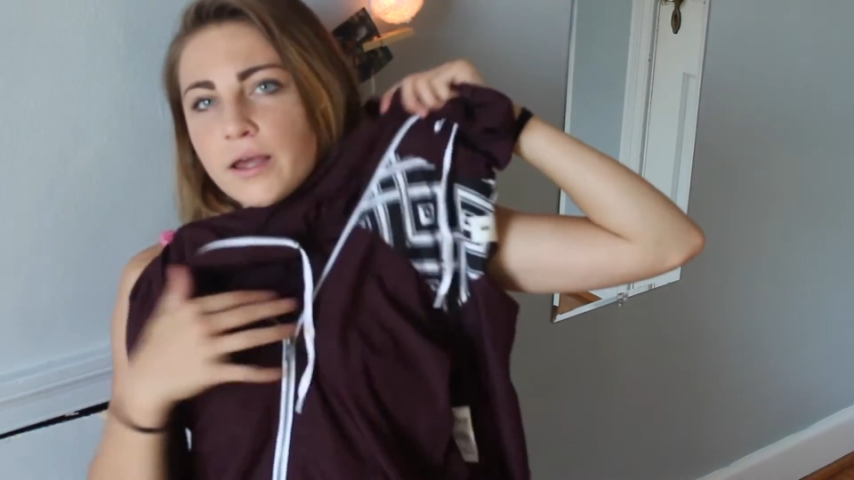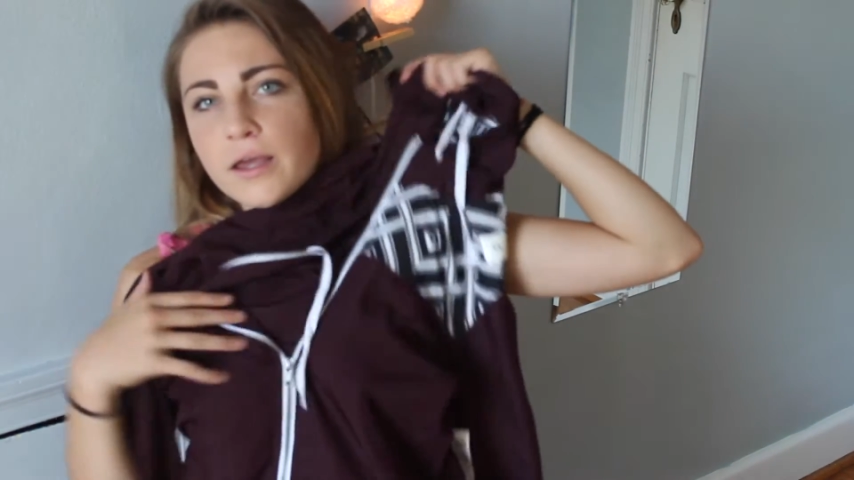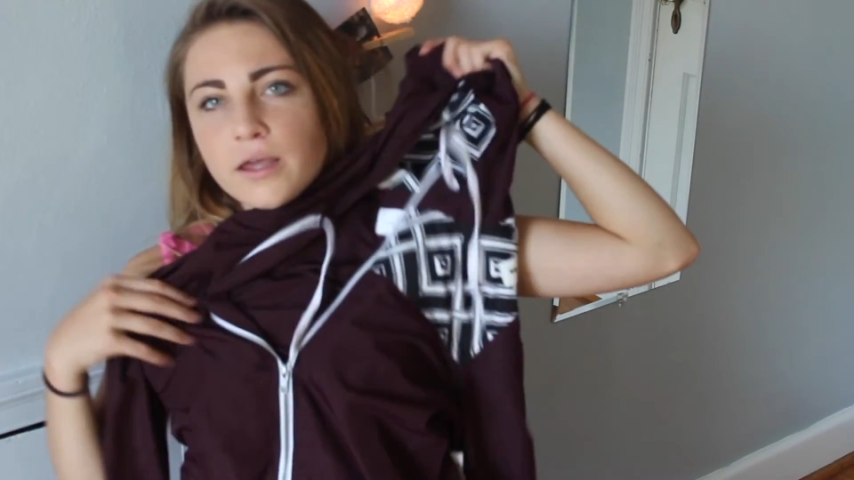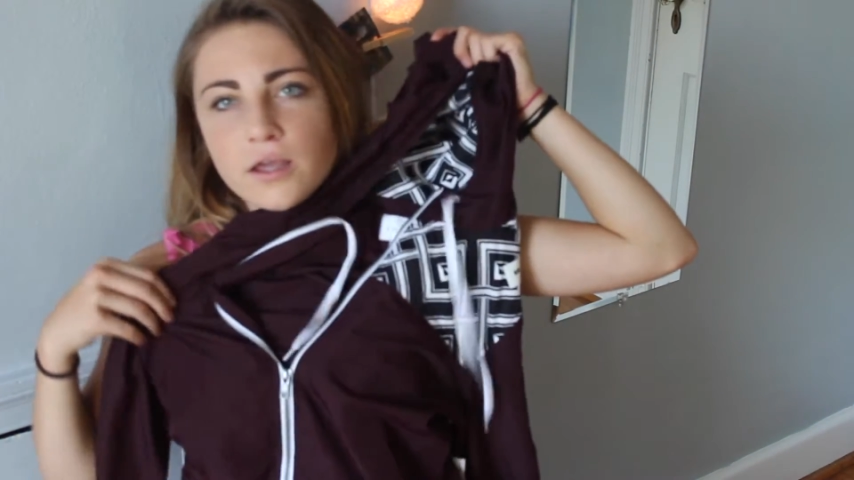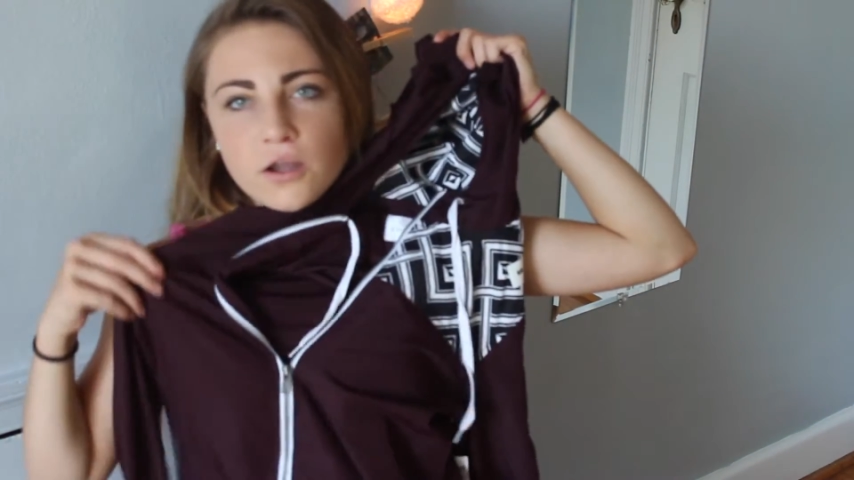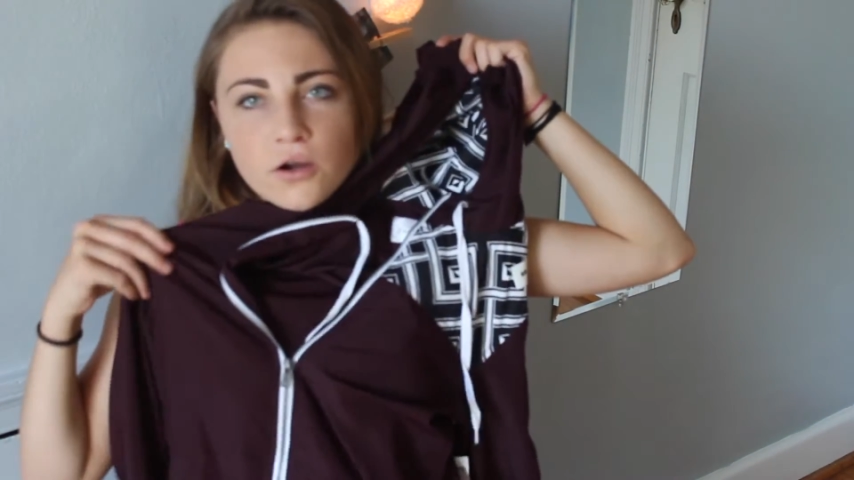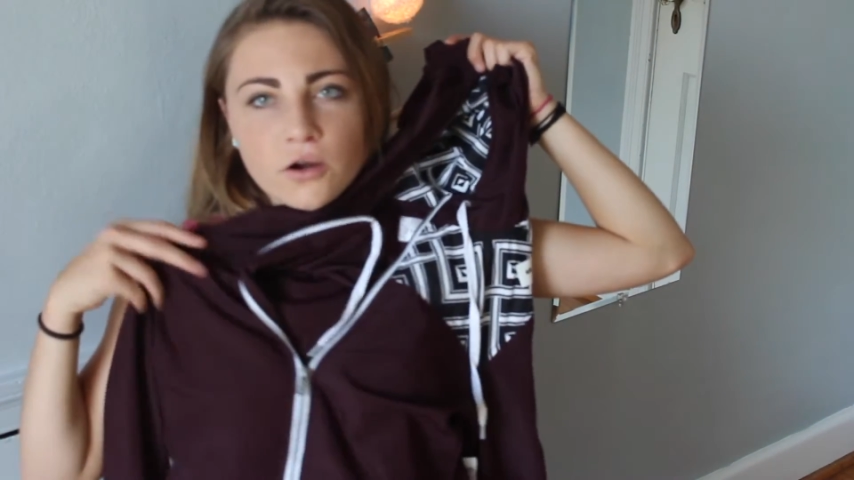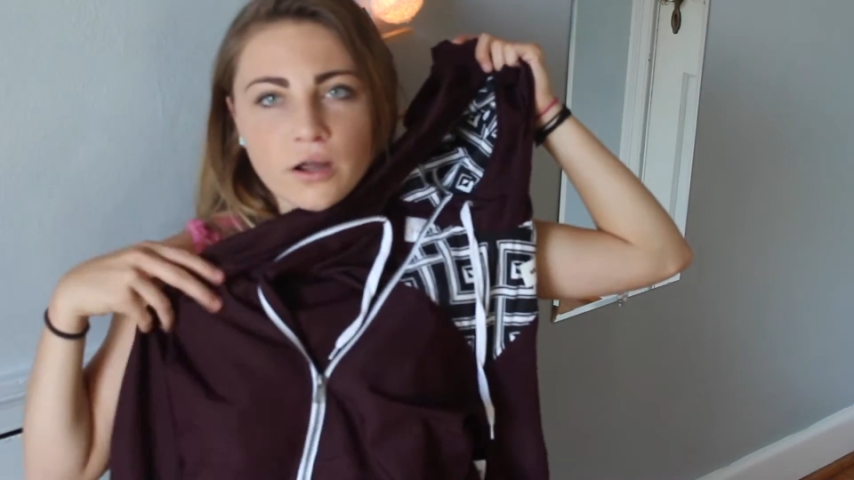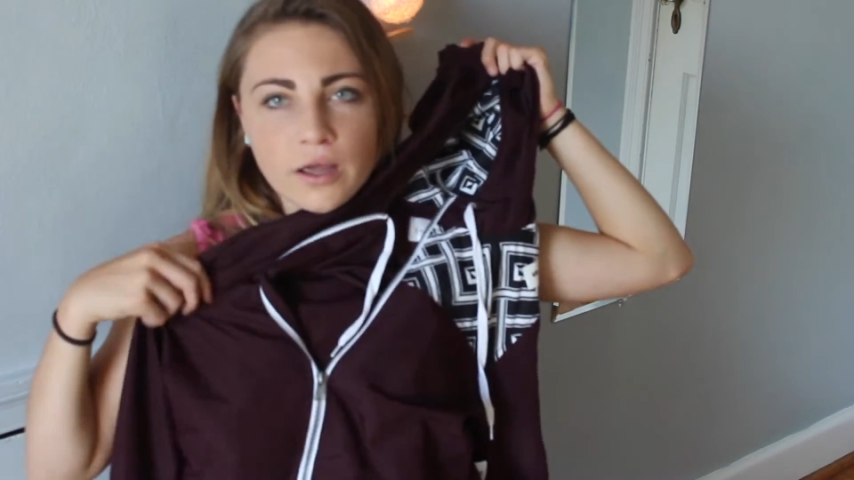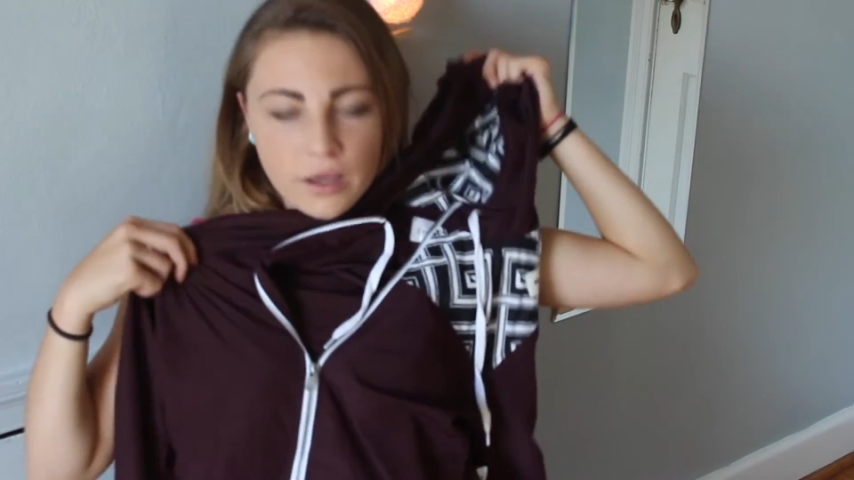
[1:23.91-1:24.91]

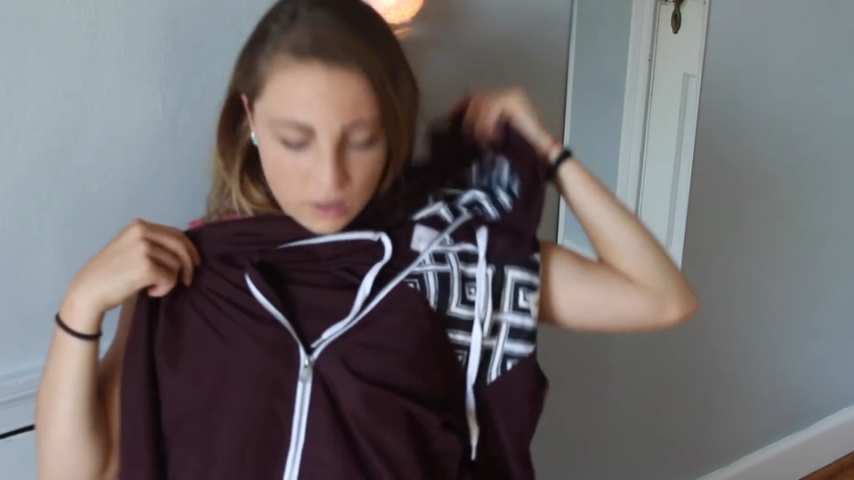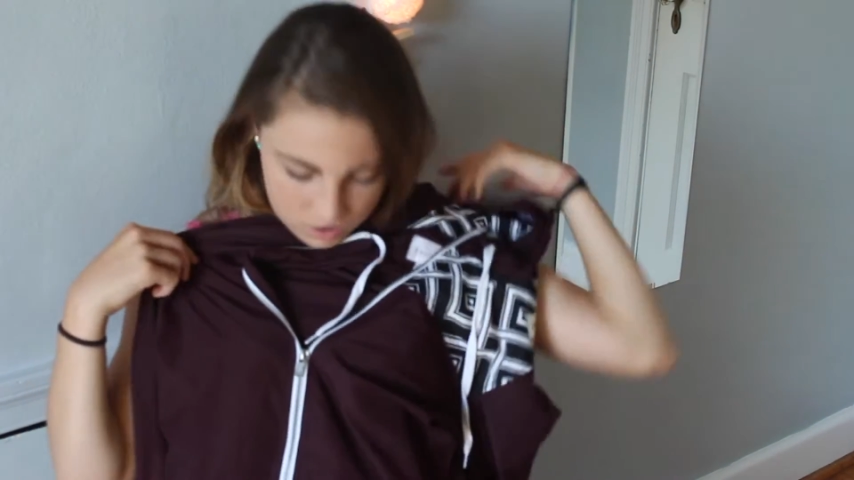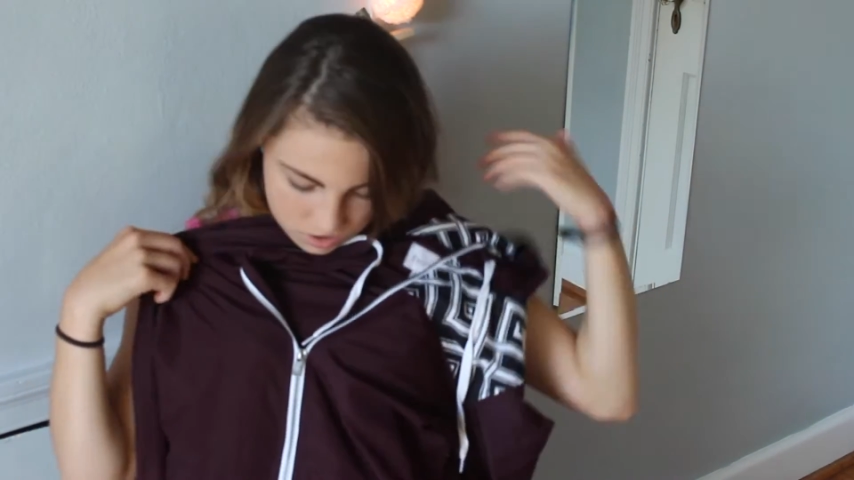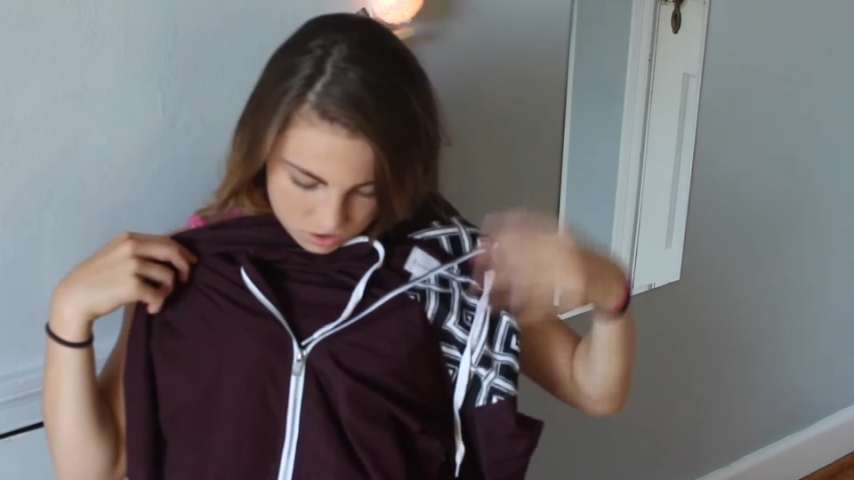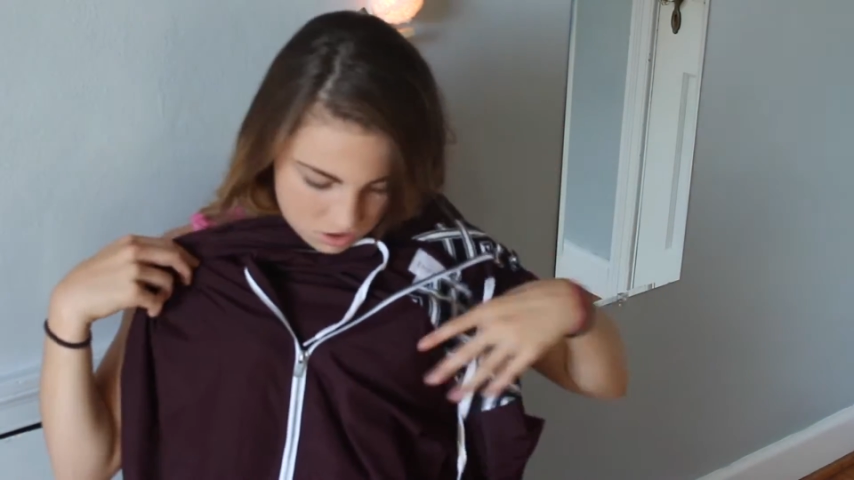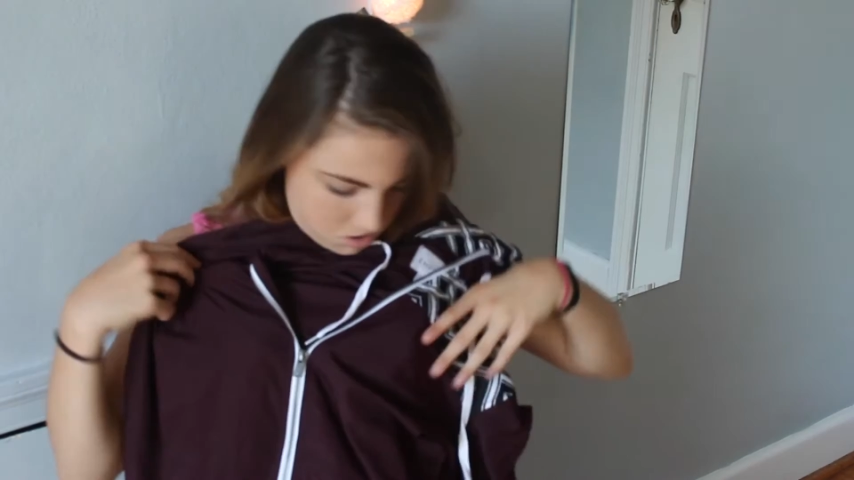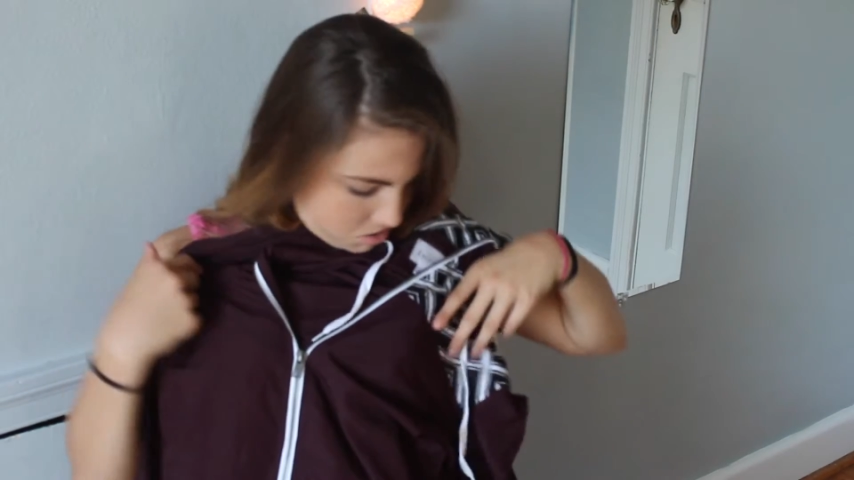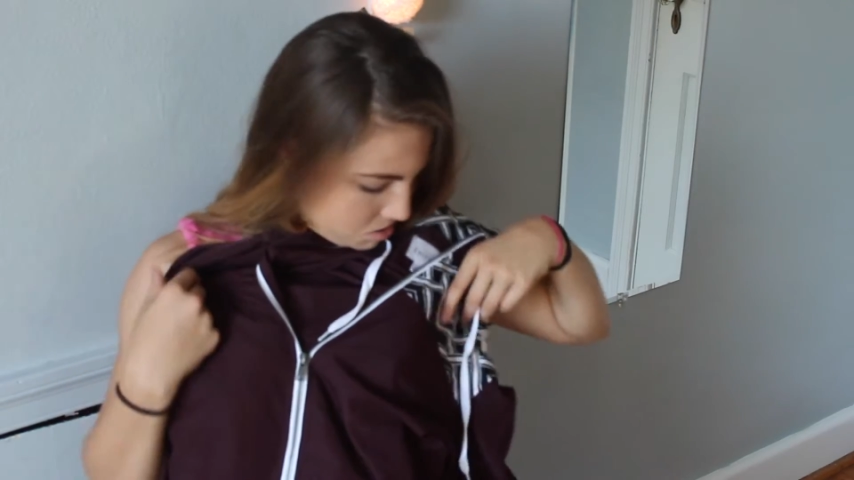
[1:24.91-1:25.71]
here and